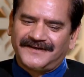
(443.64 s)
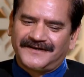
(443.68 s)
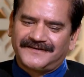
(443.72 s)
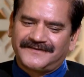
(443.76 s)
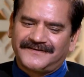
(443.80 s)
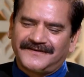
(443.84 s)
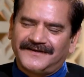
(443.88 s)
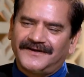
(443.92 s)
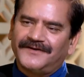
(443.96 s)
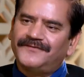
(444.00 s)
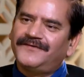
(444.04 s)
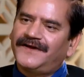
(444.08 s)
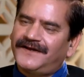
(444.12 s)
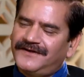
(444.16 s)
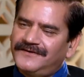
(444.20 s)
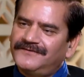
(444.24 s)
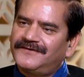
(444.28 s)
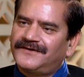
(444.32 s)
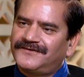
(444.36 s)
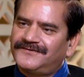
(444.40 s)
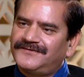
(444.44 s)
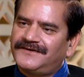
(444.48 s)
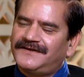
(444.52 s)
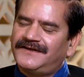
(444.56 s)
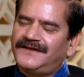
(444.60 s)
That uh, when you
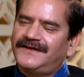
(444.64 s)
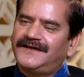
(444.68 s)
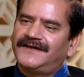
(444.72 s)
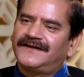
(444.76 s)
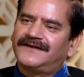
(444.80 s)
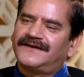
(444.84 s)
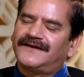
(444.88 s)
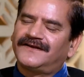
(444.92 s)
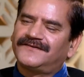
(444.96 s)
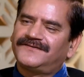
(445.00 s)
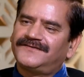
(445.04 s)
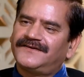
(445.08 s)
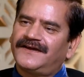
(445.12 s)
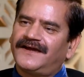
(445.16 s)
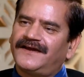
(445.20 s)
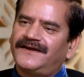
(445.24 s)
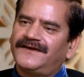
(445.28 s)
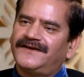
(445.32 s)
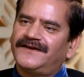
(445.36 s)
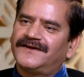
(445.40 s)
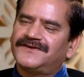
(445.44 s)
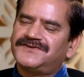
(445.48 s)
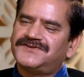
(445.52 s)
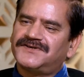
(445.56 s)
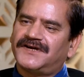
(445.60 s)
were sitting in Russia,
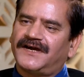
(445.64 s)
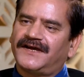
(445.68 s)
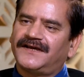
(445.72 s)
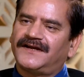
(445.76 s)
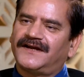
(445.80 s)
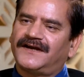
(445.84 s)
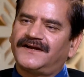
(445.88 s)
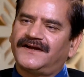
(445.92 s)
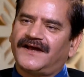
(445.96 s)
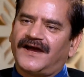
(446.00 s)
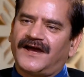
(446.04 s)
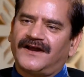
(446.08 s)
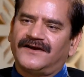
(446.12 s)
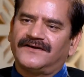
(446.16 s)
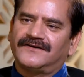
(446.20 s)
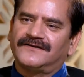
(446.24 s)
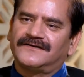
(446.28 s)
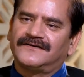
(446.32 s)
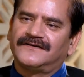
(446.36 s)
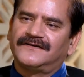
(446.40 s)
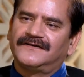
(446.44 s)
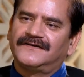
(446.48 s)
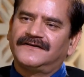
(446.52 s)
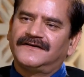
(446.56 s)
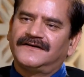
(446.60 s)
India, China
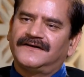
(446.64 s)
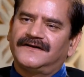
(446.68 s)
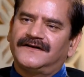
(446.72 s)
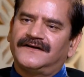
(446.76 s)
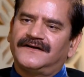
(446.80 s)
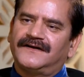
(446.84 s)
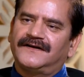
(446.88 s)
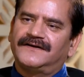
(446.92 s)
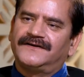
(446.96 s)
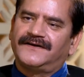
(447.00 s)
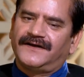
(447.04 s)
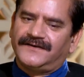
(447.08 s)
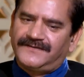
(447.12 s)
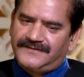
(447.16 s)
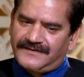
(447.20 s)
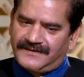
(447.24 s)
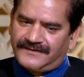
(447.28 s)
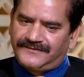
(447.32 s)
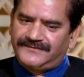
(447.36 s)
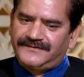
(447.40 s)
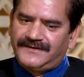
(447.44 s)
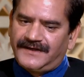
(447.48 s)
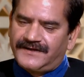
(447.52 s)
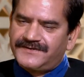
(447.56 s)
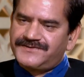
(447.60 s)
dialogue, does
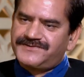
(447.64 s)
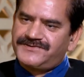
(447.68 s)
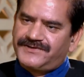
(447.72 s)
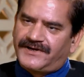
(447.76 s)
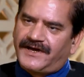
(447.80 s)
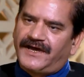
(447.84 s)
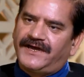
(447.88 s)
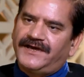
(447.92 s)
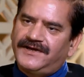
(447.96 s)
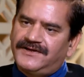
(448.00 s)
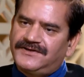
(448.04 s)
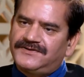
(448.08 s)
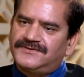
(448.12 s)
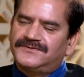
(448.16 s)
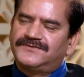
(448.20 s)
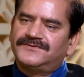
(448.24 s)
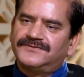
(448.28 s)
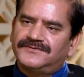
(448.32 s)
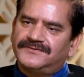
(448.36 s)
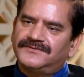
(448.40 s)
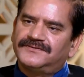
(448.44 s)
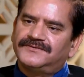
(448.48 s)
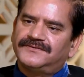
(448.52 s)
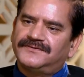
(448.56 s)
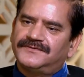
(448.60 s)
Russia try
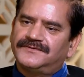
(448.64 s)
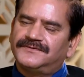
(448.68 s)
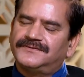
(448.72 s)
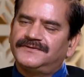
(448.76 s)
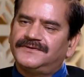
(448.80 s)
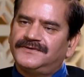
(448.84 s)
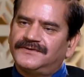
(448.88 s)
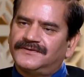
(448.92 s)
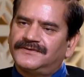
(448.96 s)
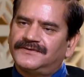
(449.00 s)
to you